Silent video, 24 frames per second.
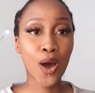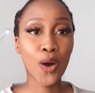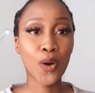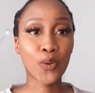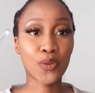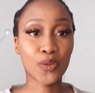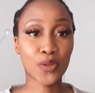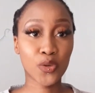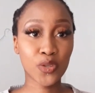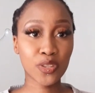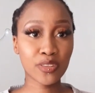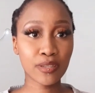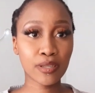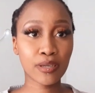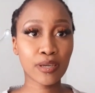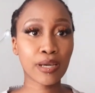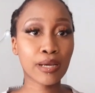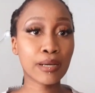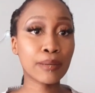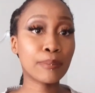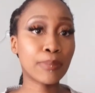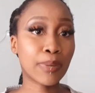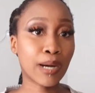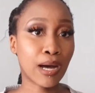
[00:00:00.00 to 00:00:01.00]
the good
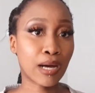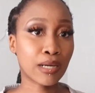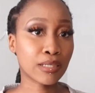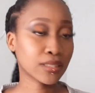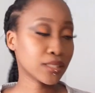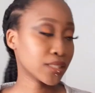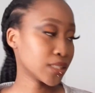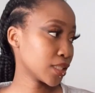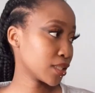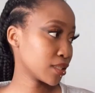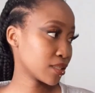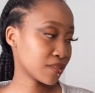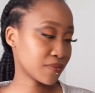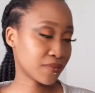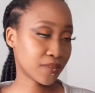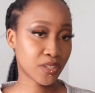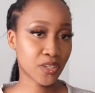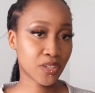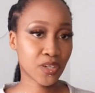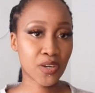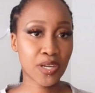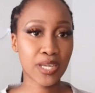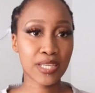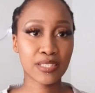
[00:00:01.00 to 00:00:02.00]
thing about this
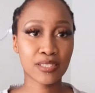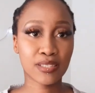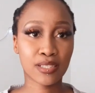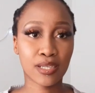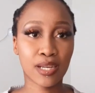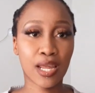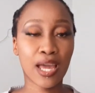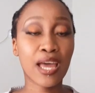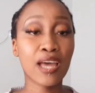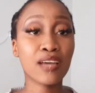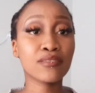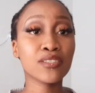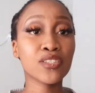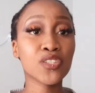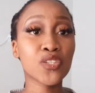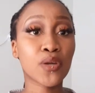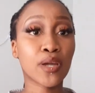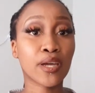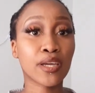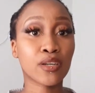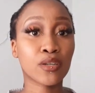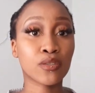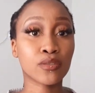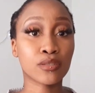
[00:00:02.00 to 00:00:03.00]
video is that I haven't
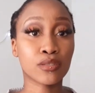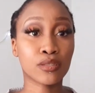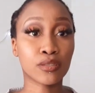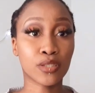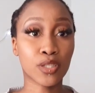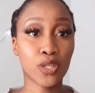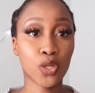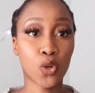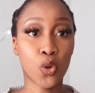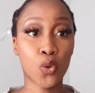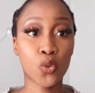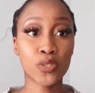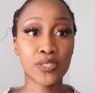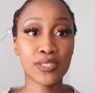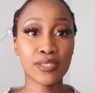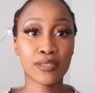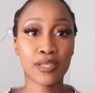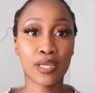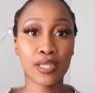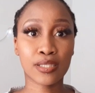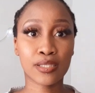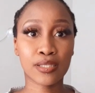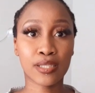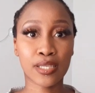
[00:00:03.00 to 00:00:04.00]
tried on the clothes
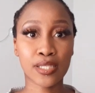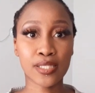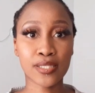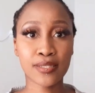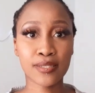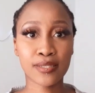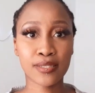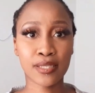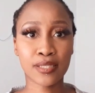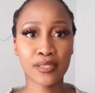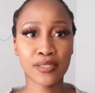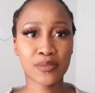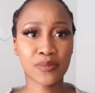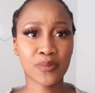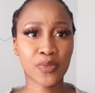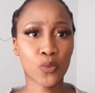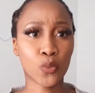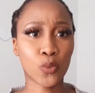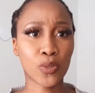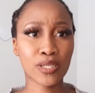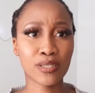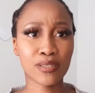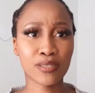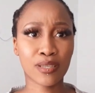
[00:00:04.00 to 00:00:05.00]
that they sent me.
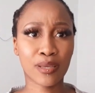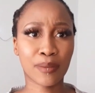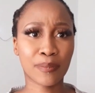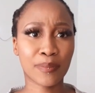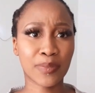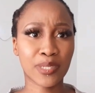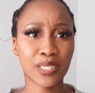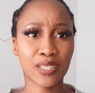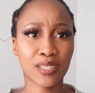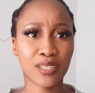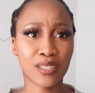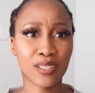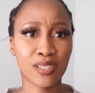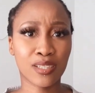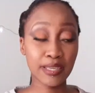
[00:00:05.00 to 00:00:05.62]
What is happening?